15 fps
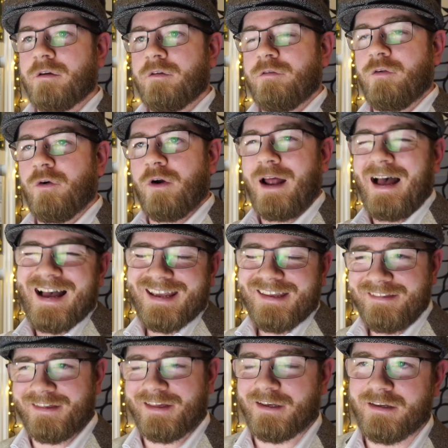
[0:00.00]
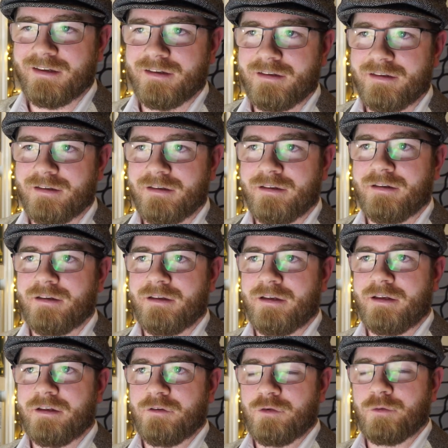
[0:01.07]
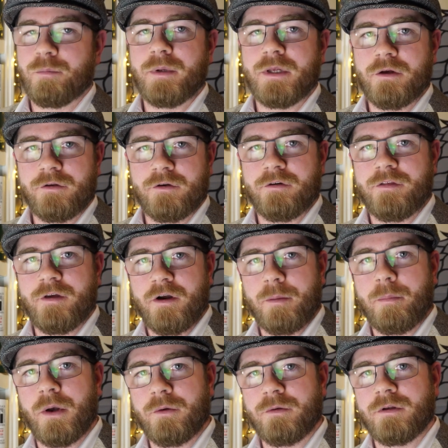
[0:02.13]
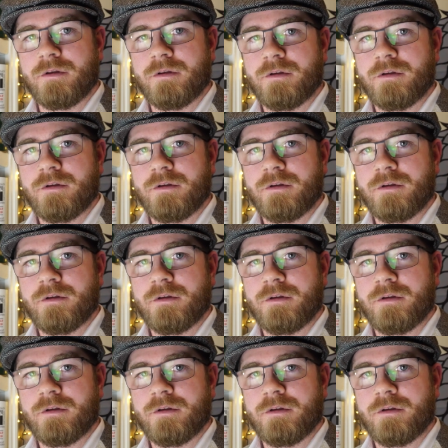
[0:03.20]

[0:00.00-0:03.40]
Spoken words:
for, I think, it should be under £30.